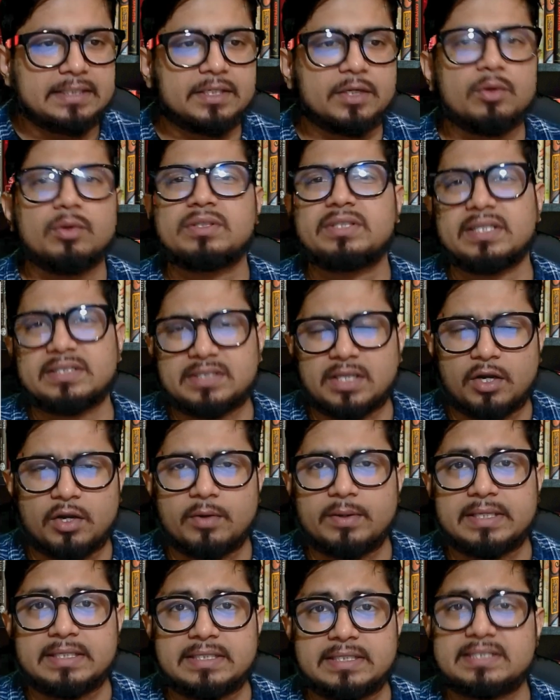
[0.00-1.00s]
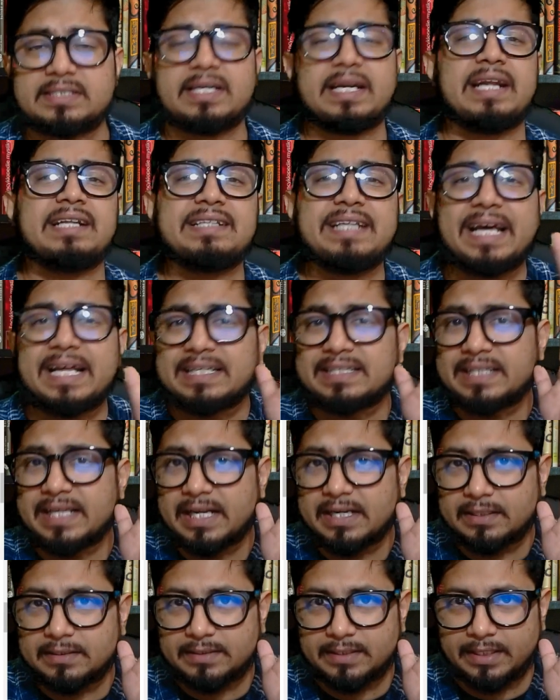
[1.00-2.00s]
the good things are always listed and they are they
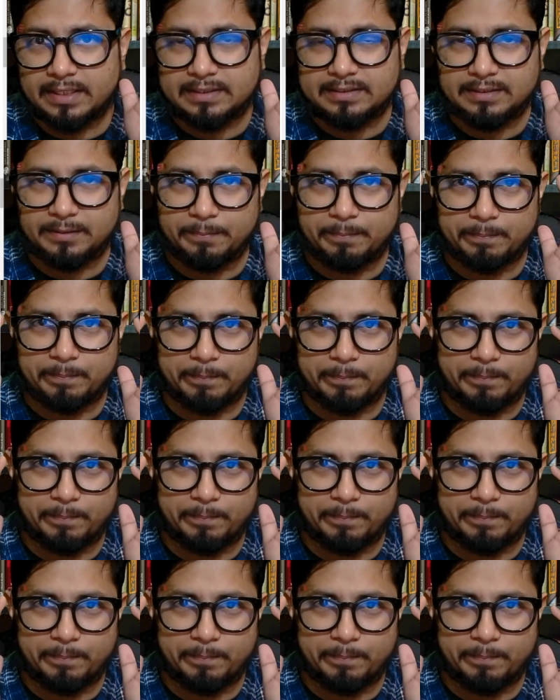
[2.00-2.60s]
are they are the